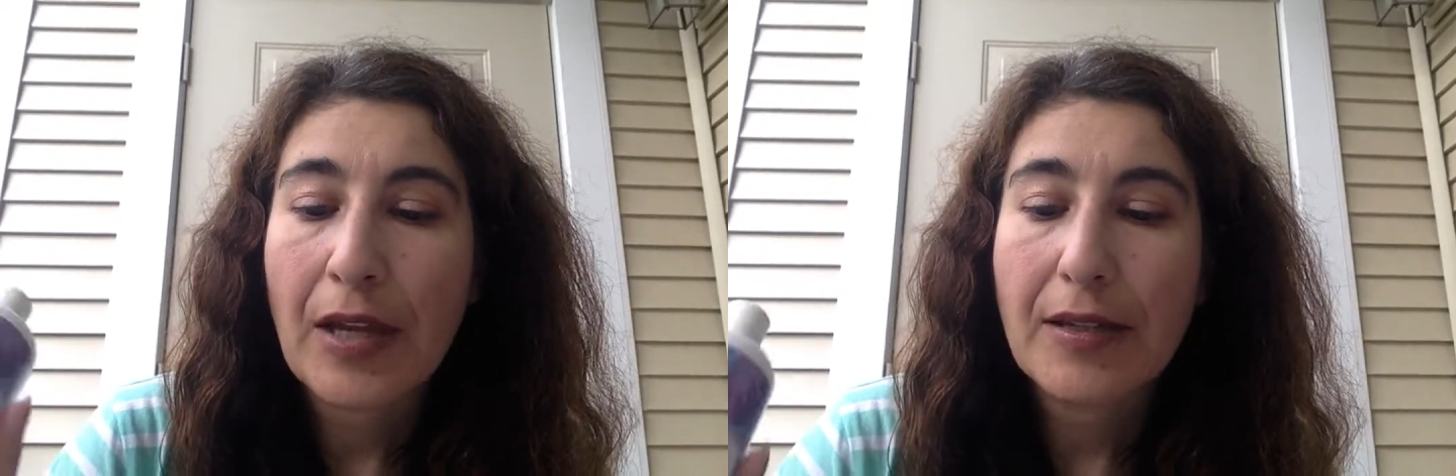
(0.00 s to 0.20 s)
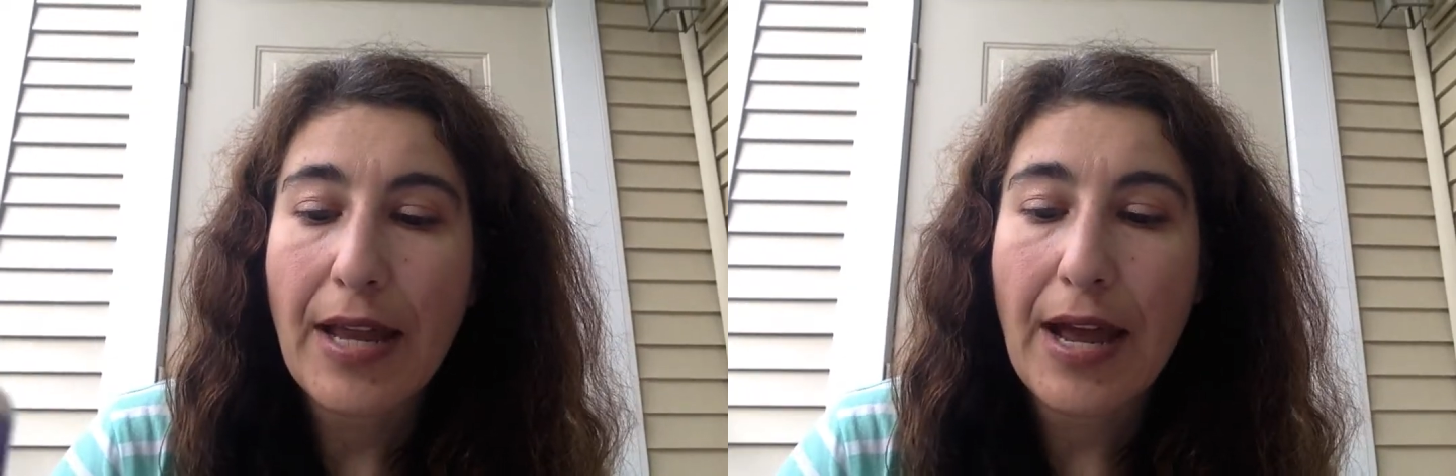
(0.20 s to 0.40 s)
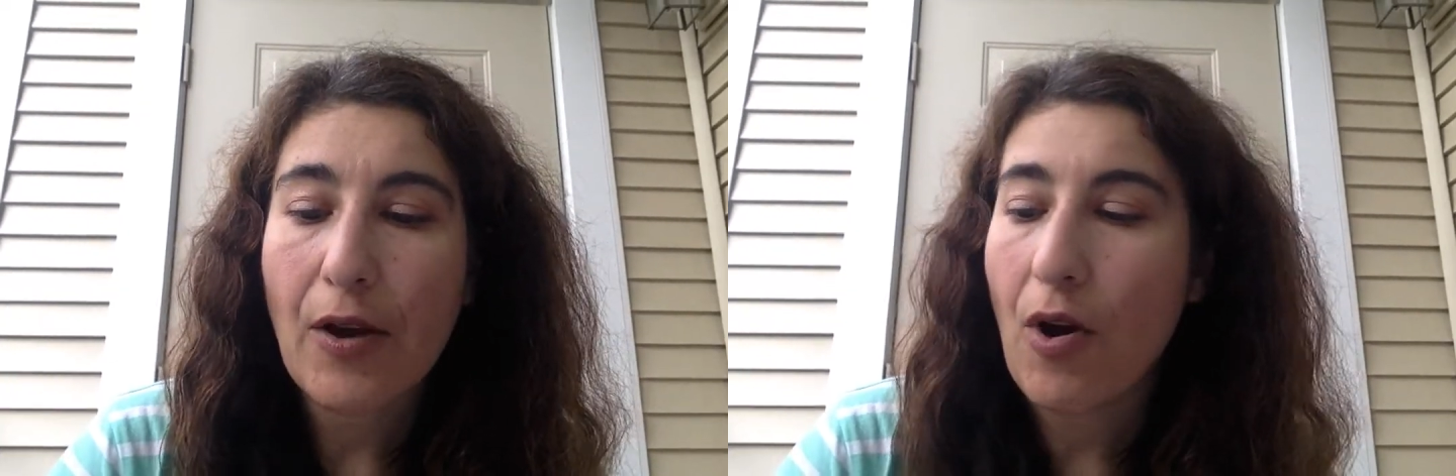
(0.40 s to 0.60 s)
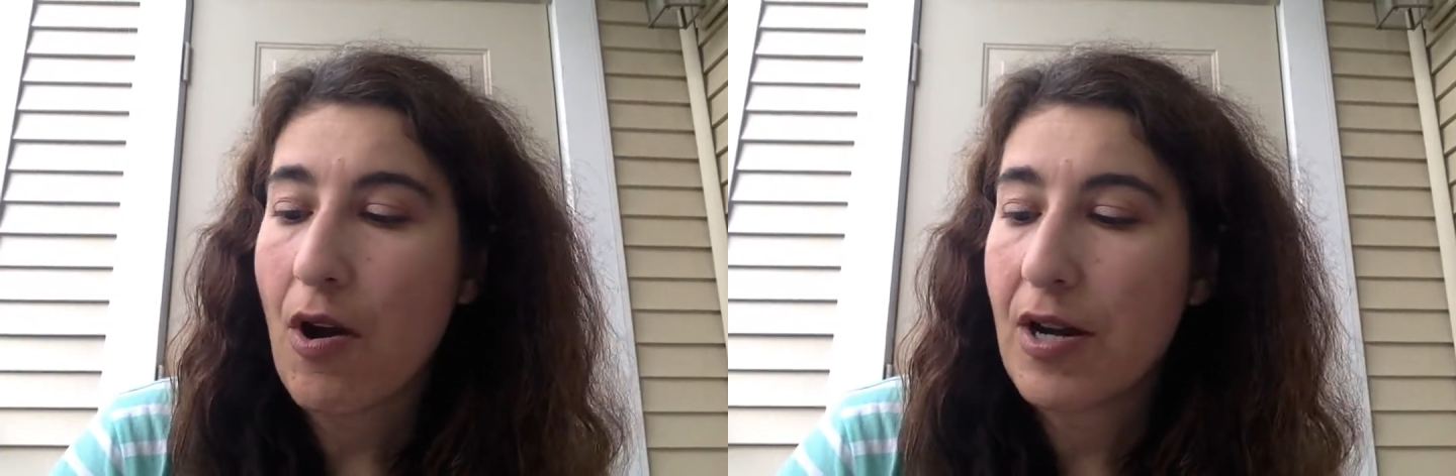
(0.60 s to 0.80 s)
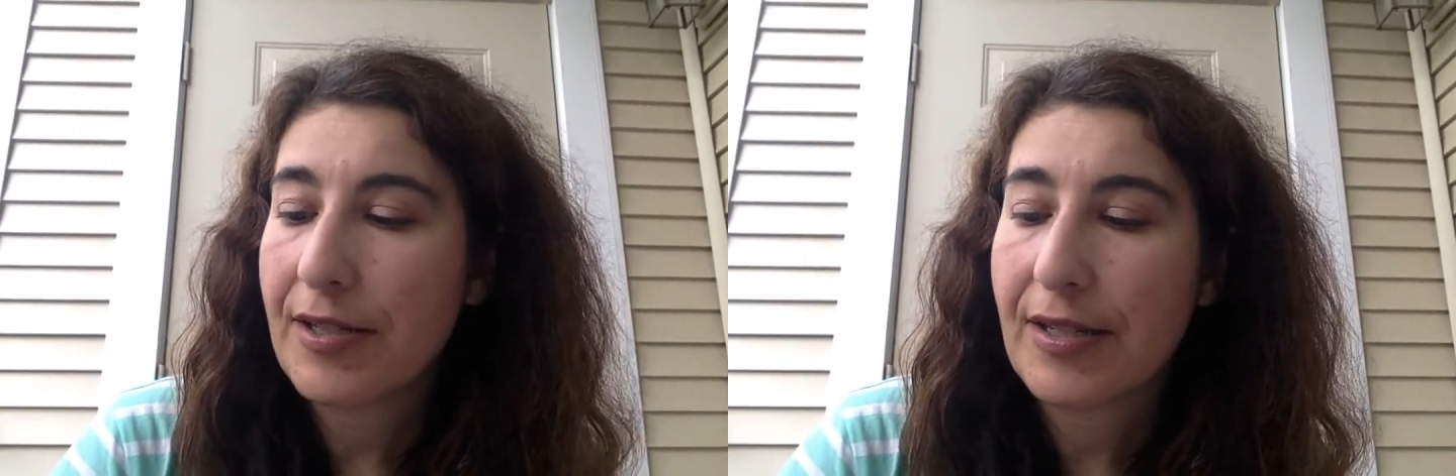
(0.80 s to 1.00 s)
Now
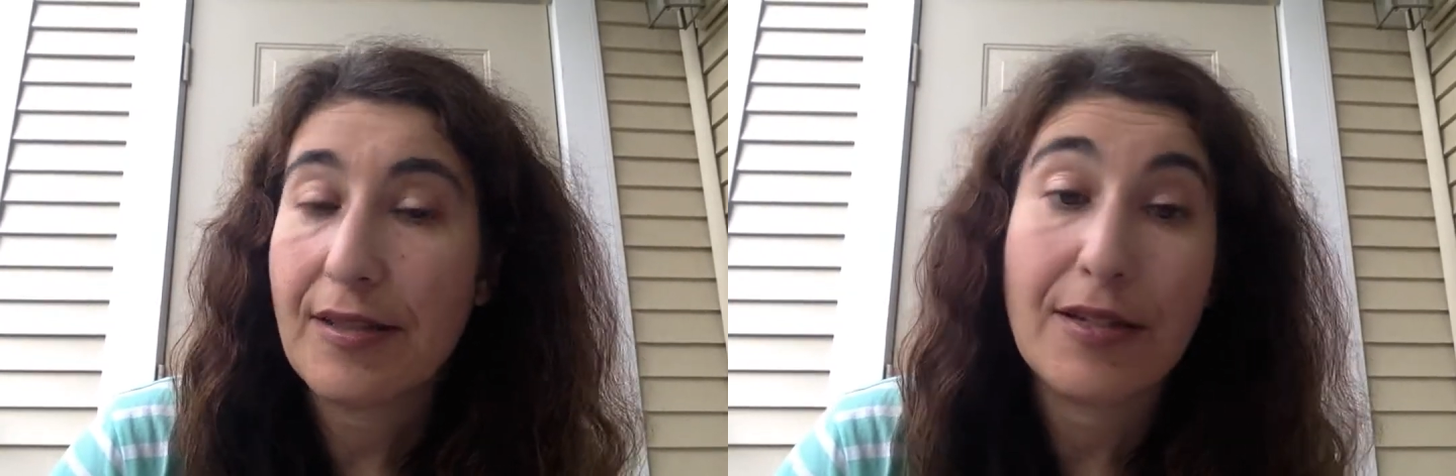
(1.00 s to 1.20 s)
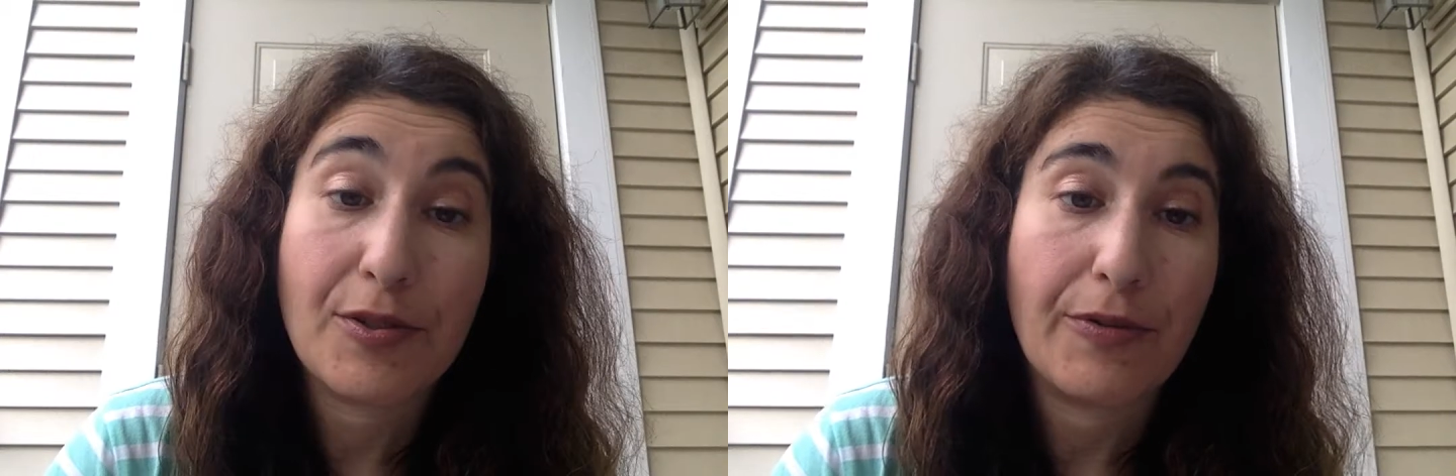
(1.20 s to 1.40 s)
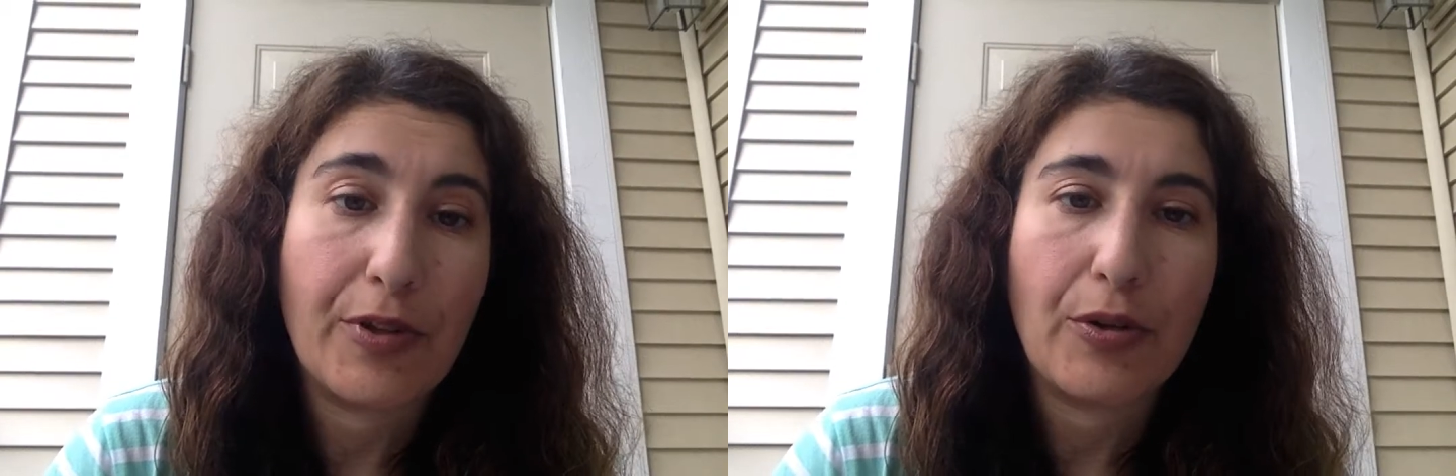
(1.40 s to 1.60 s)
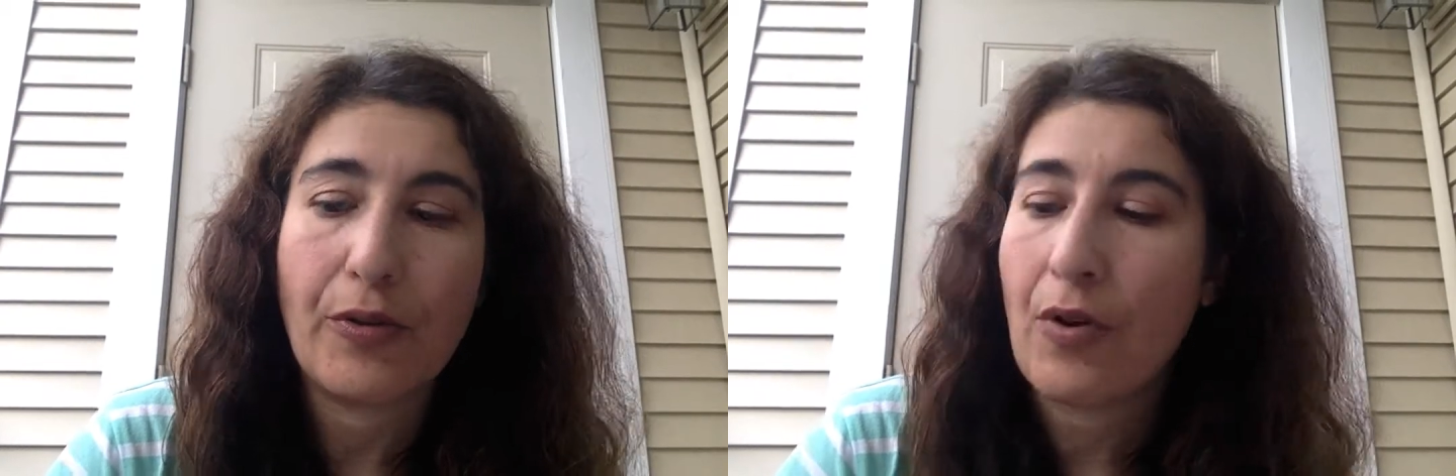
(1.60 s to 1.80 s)
on to this review.